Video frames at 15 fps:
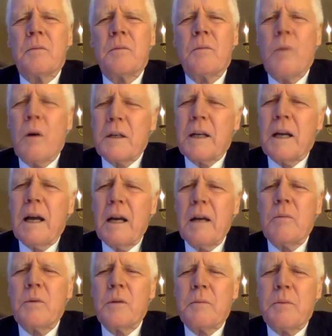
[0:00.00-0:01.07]
what I
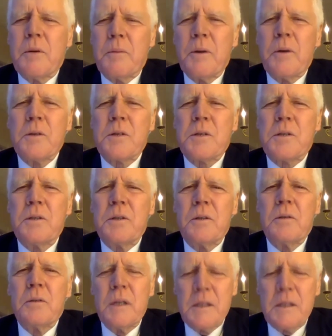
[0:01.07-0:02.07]
would propose to you